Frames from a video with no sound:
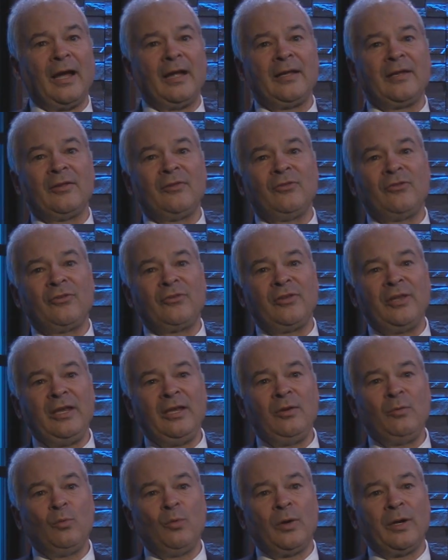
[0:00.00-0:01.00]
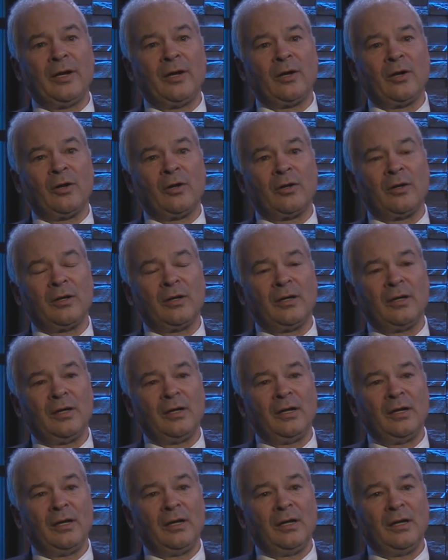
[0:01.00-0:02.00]
I can see where
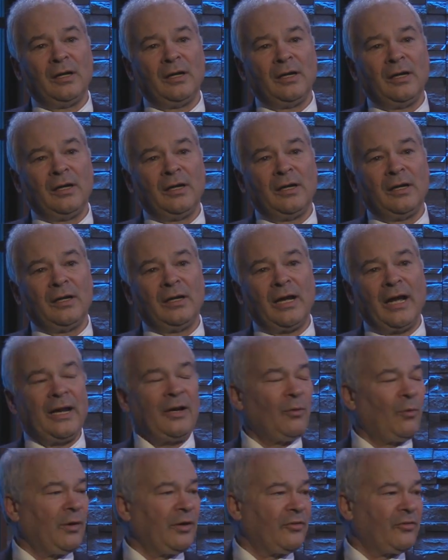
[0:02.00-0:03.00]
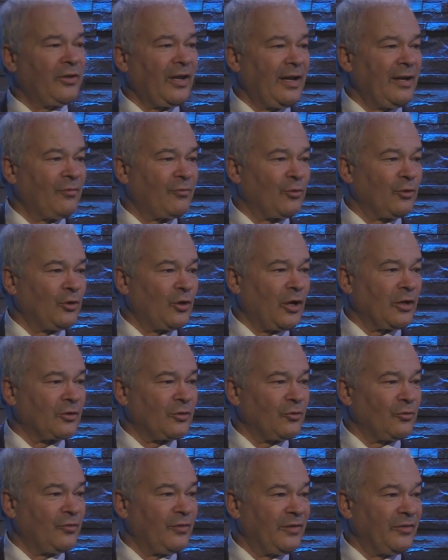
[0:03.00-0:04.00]
I don't want to sign up for a
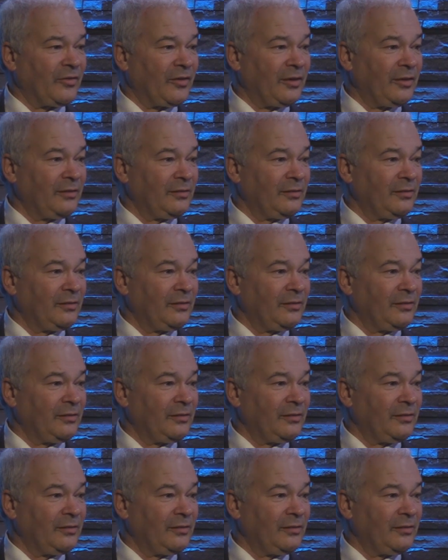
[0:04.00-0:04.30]
doctor's visit